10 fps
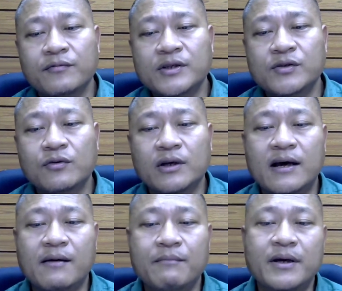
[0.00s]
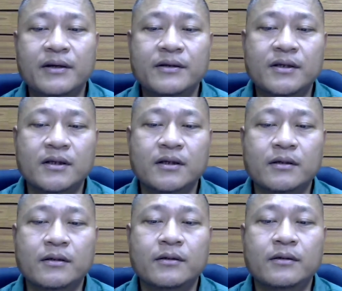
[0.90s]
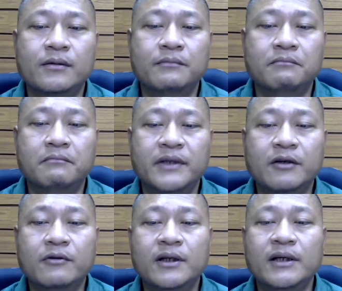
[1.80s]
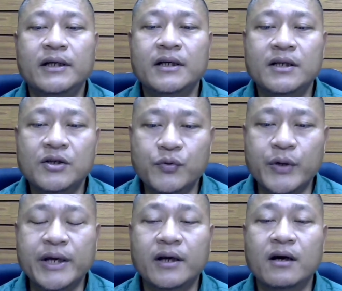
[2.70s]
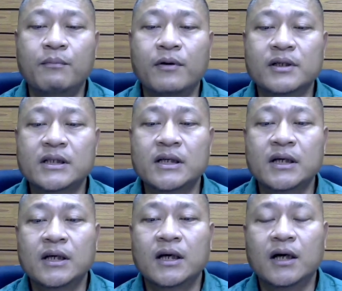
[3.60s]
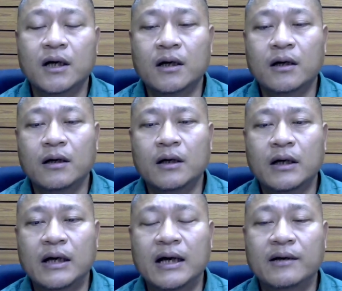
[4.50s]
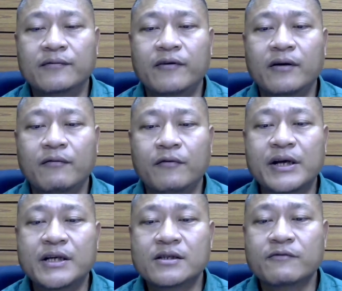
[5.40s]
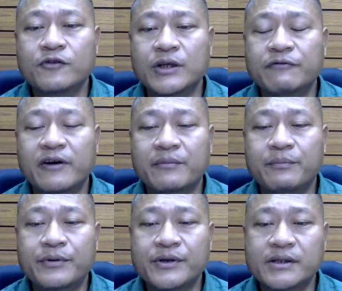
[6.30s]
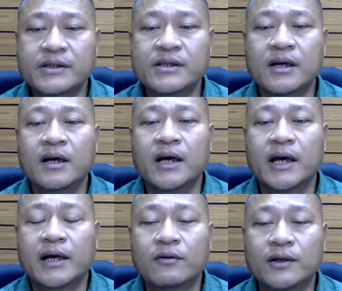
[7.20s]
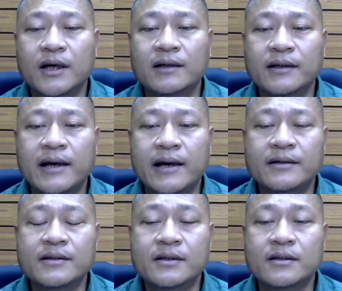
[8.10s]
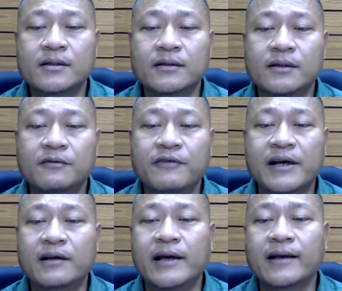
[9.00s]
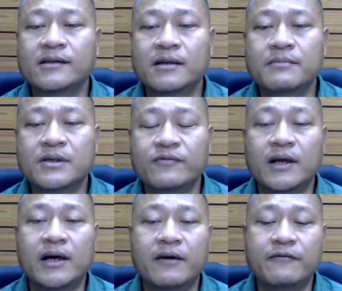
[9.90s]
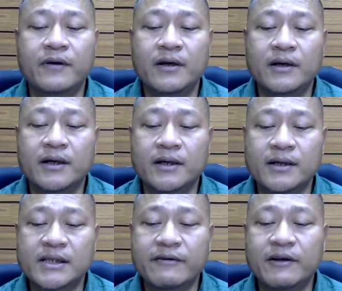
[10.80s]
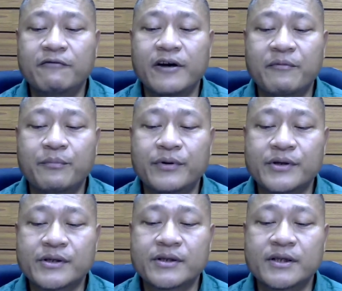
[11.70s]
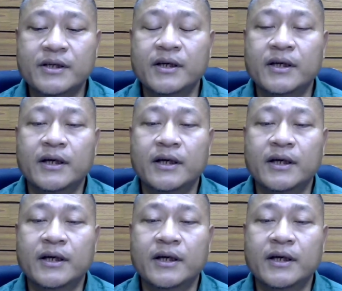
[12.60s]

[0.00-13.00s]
which you all have been regularly doing upon have weightage of 25%, and on the other hand the final exams will have 75%,